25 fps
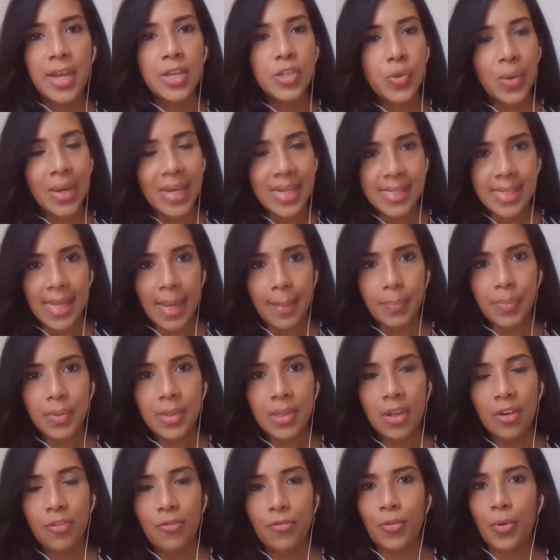So,
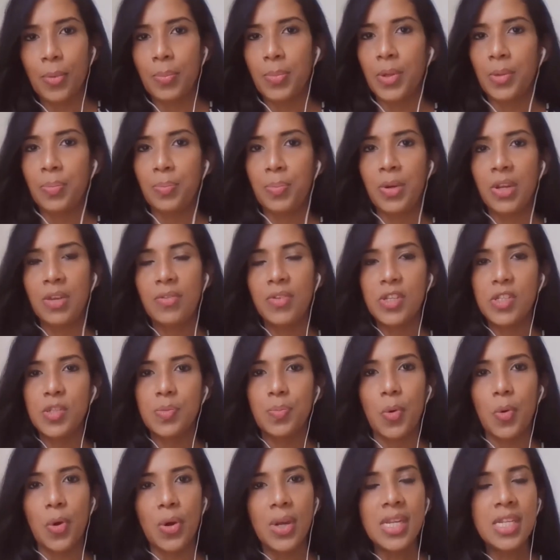example, from the
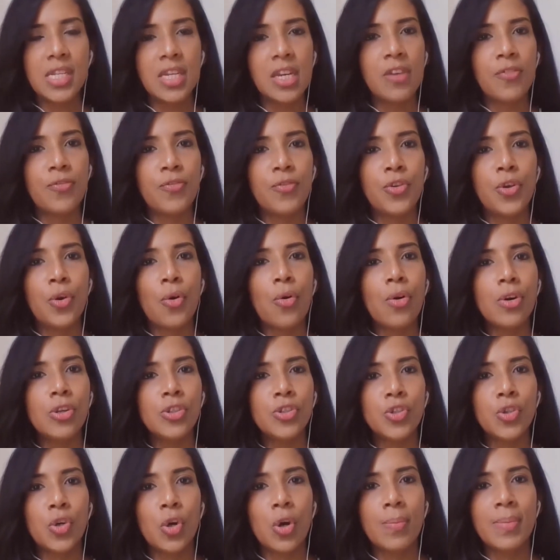previous point, if
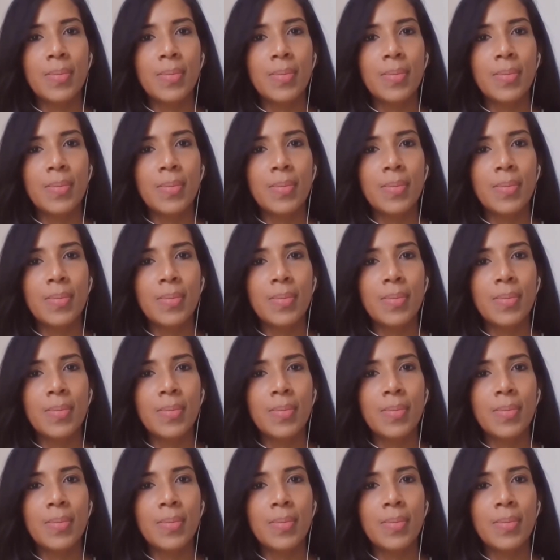your